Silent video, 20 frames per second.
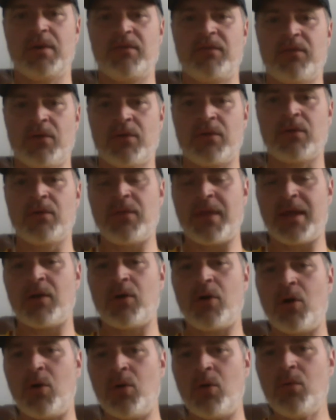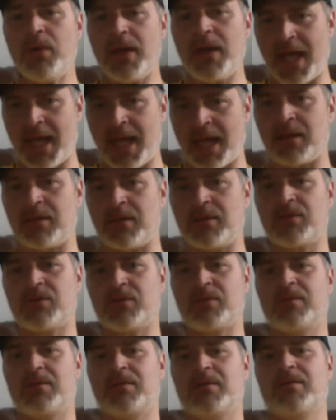further their own ends.